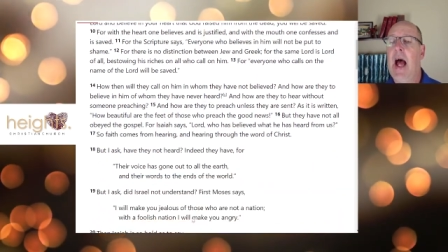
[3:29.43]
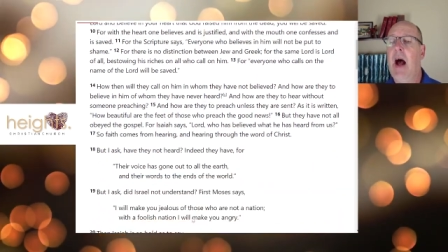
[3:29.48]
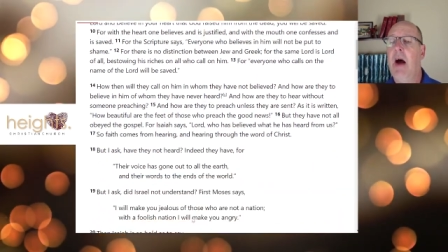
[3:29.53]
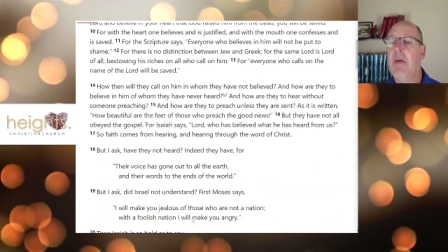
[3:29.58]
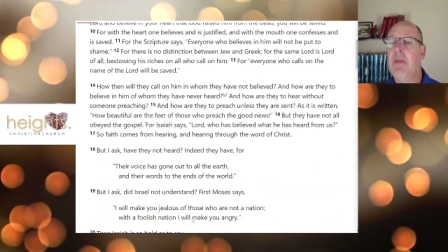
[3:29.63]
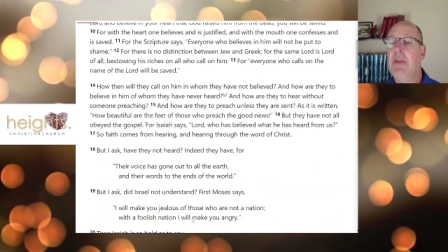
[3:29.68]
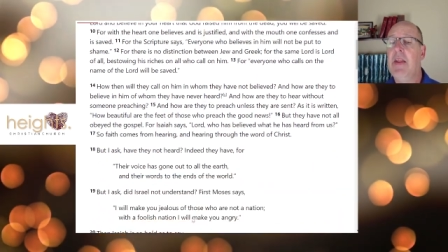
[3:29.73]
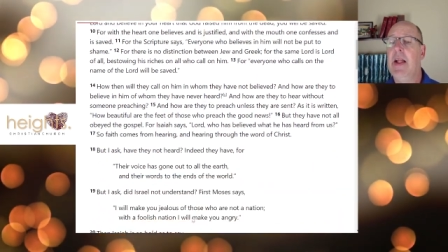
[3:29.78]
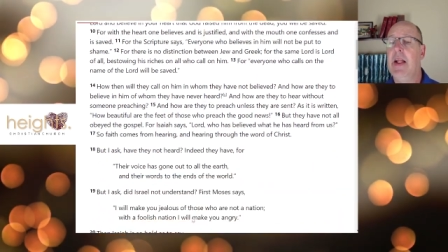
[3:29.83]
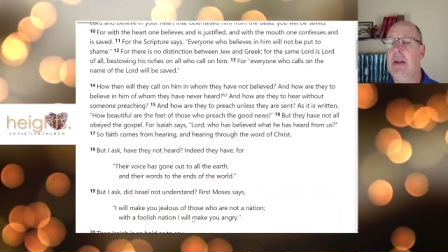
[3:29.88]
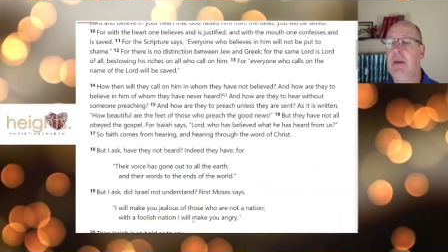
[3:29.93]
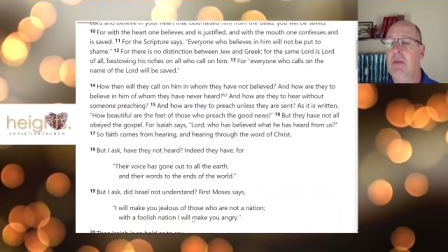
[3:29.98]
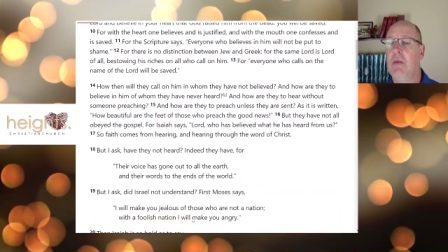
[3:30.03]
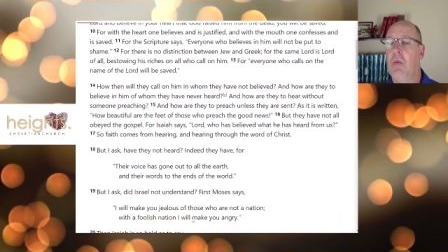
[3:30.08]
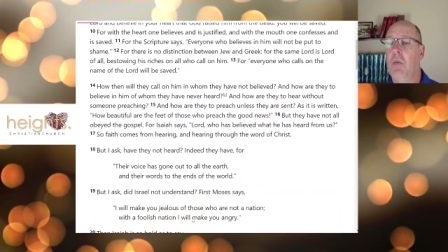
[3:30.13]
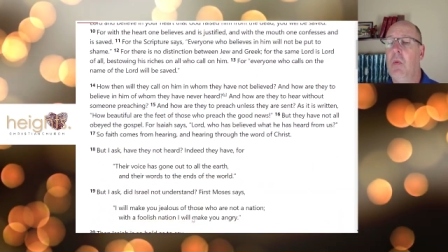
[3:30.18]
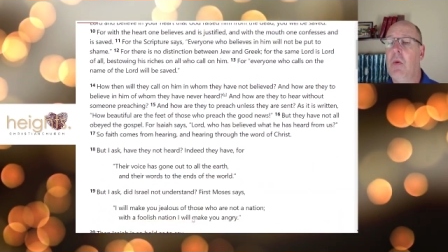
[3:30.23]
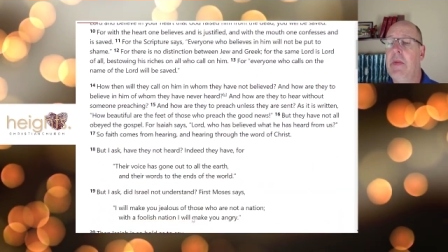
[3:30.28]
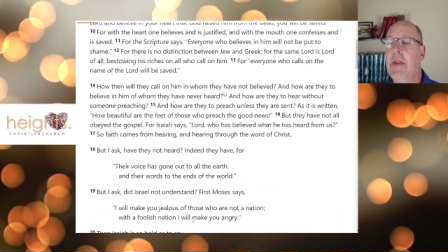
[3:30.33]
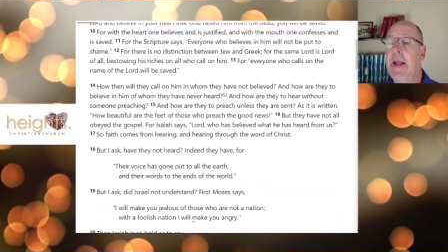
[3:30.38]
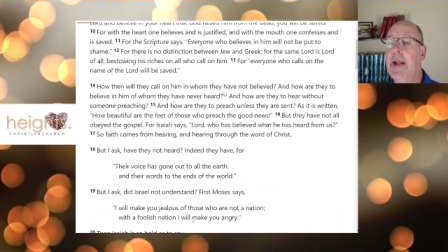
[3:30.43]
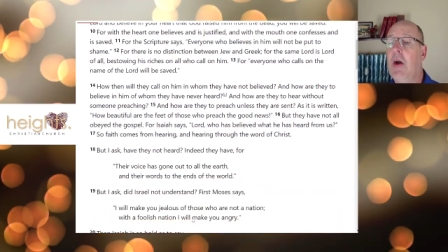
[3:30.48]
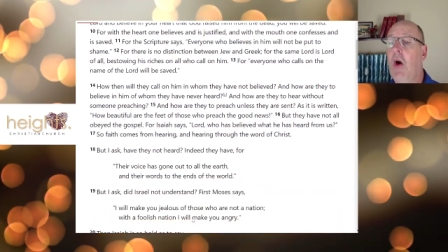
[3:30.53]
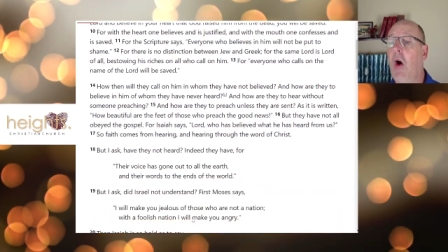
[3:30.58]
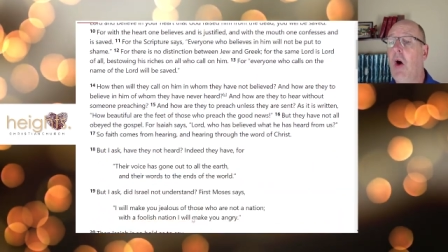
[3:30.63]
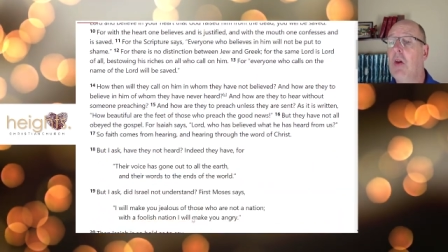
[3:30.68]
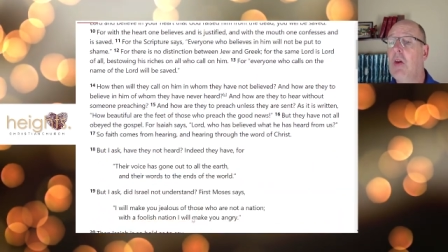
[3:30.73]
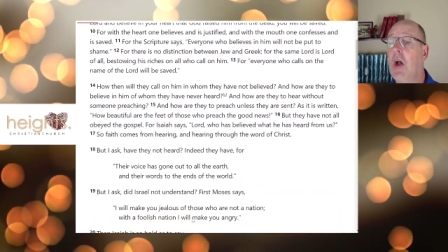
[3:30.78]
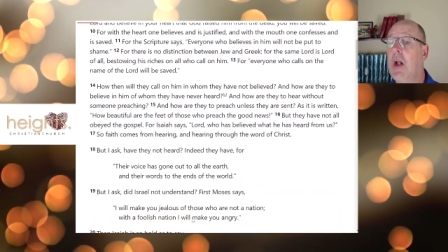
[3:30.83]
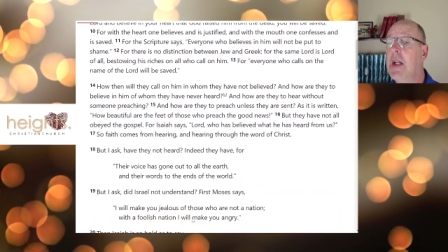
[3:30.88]
How then will they
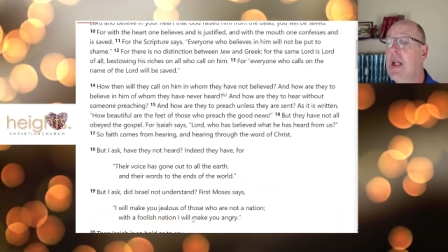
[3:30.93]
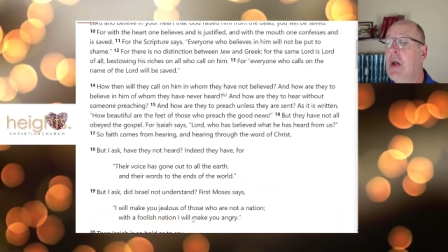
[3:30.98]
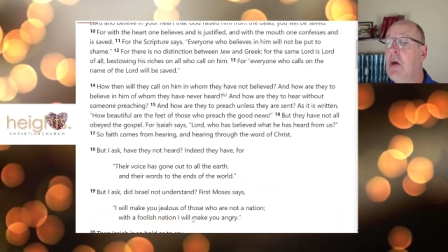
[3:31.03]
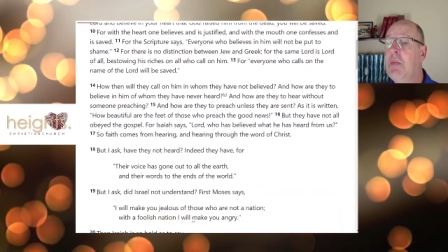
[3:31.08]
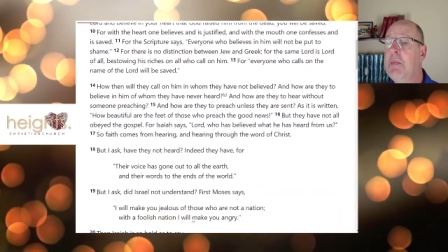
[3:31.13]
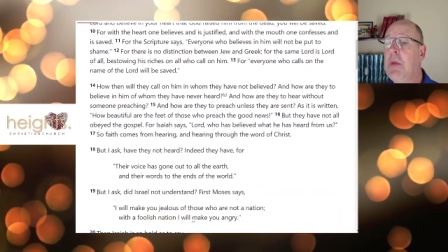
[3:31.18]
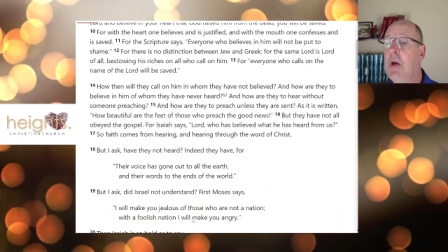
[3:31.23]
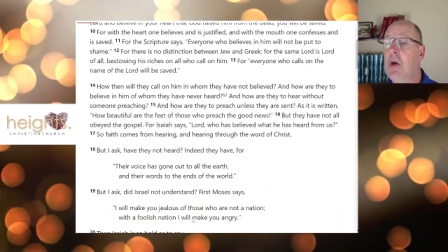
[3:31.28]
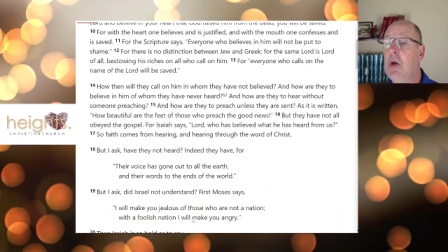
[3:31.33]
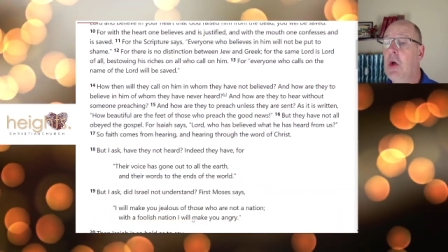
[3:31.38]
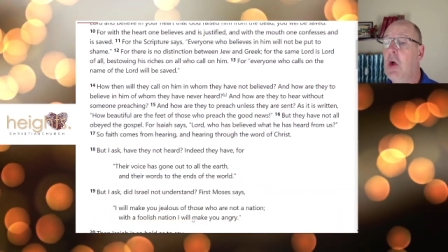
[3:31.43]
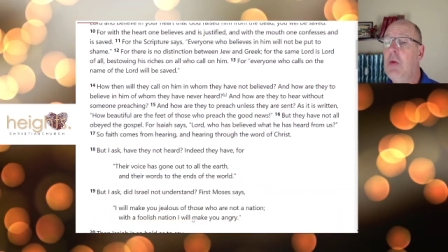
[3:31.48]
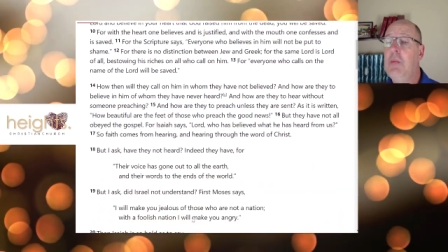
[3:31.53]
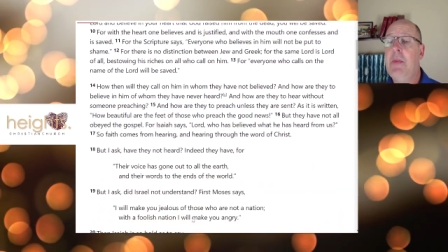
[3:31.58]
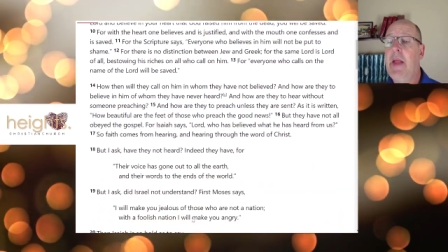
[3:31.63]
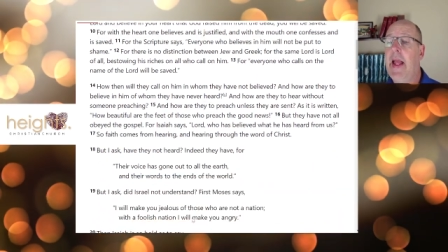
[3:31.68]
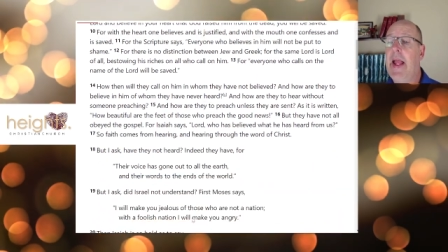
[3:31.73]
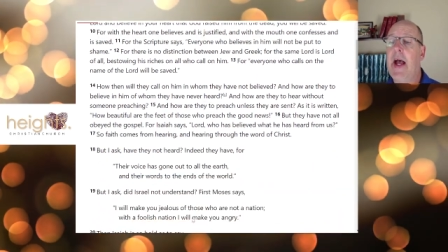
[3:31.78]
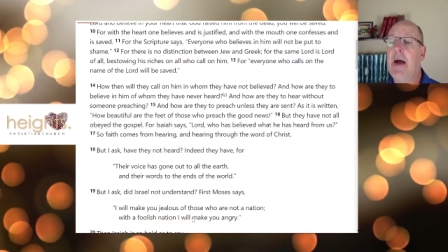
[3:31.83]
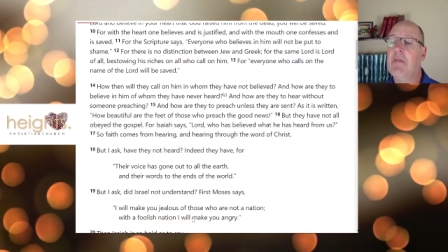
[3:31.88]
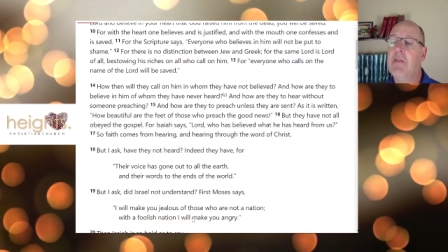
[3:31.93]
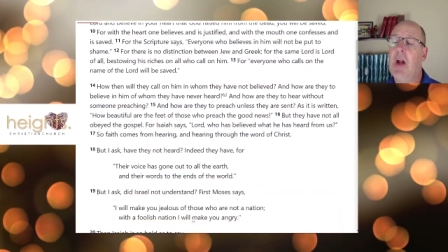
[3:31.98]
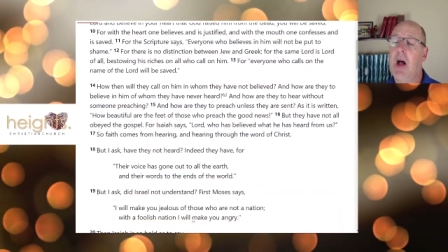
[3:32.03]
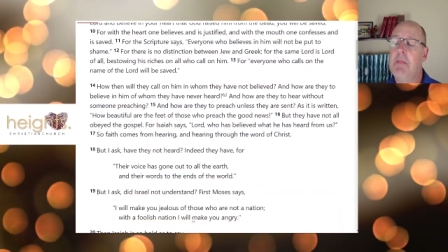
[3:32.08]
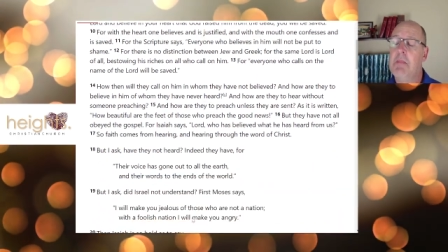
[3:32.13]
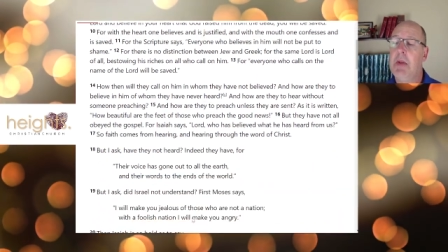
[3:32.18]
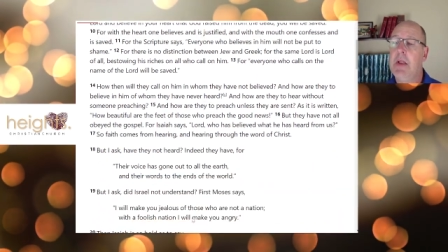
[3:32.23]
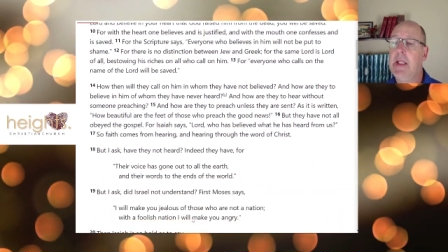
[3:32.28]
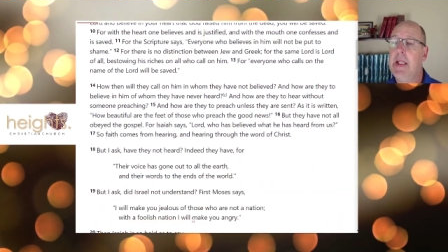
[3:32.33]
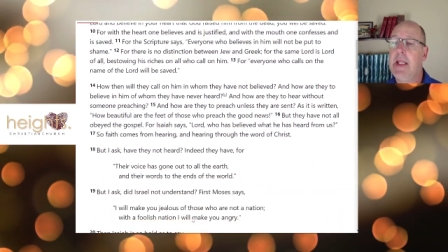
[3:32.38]
call on him whom they have
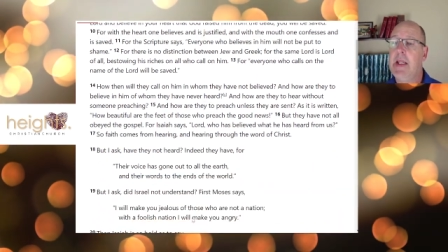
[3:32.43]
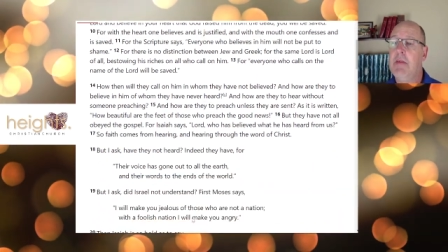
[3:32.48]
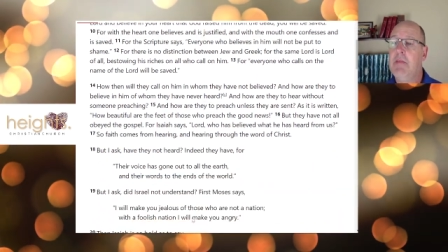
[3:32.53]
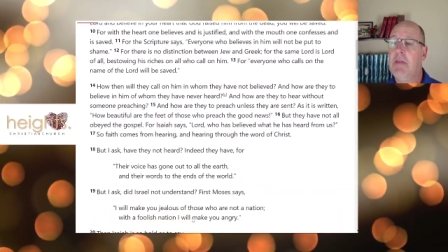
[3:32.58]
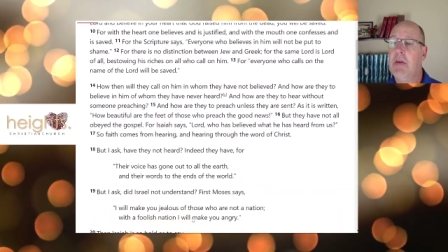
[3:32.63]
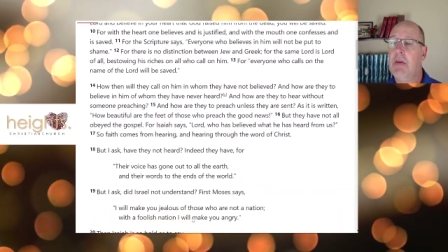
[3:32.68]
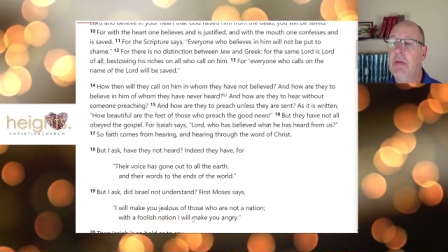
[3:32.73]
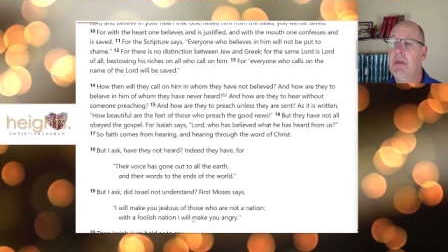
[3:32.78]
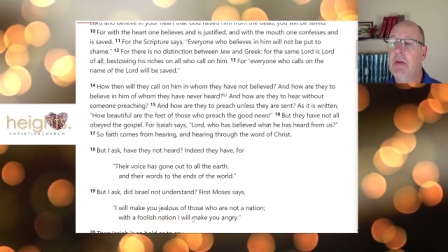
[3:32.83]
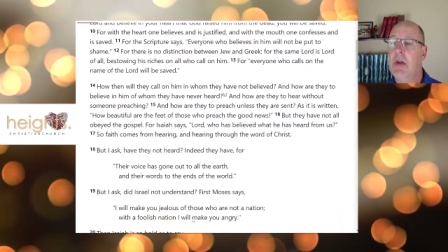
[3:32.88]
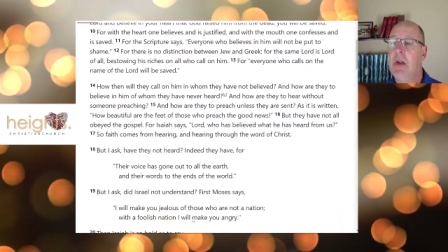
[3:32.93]
not believed?